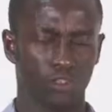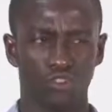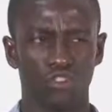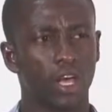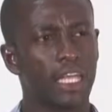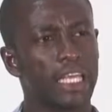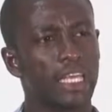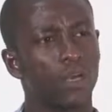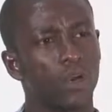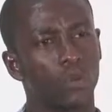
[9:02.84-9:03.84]

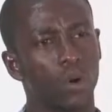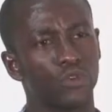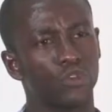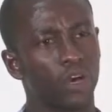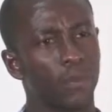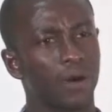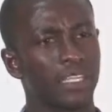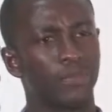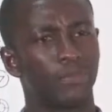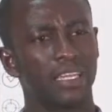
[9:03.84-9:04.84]
Usually, when we talk about
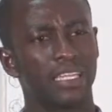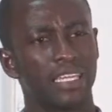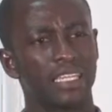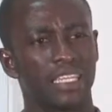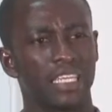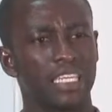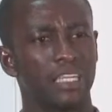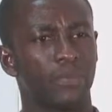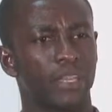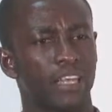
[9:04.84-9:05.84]
a dependent and an
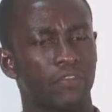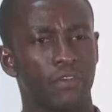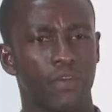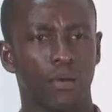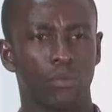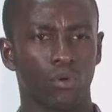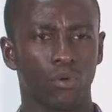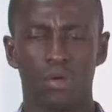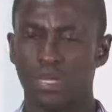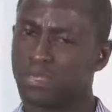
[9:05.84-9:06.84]
independent
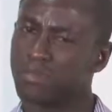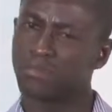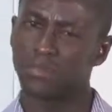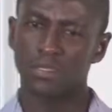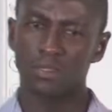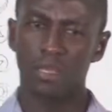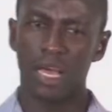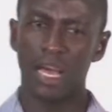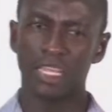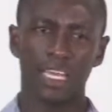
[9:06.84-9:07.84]
variable,
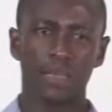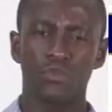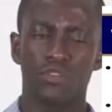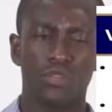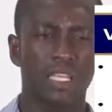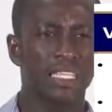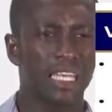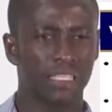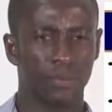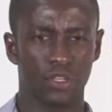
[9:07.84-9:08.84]
at times students
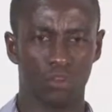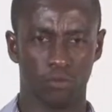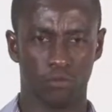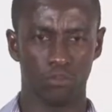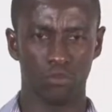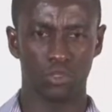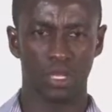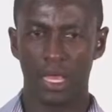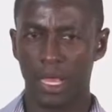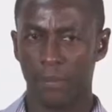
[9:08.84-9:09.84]
get a bit confused.
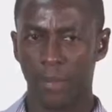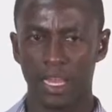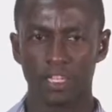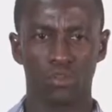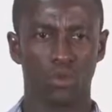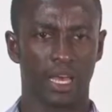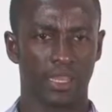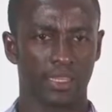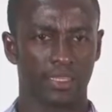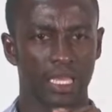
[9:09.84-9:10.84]
But let's look
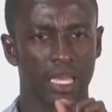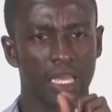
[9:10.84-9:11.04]
at this.